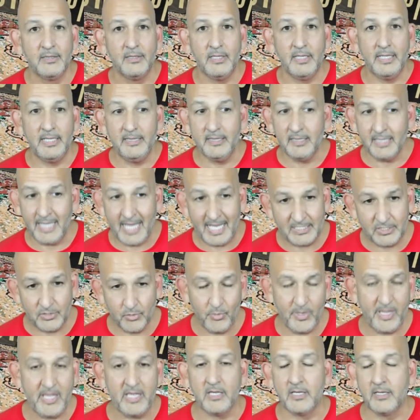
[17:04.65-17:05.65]
in last
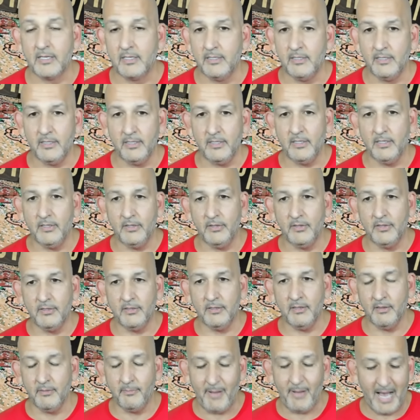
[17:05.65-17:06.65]
week, the,
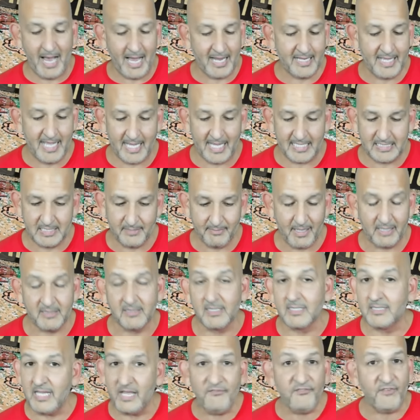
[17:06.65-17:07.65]
the podcast about the
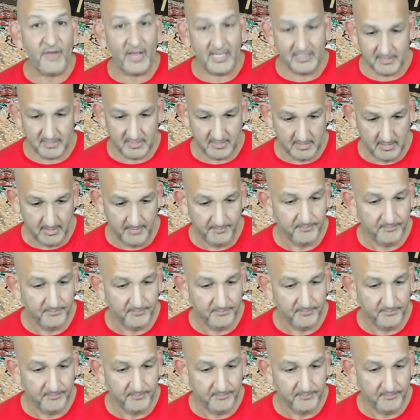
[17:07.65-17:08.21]
defense.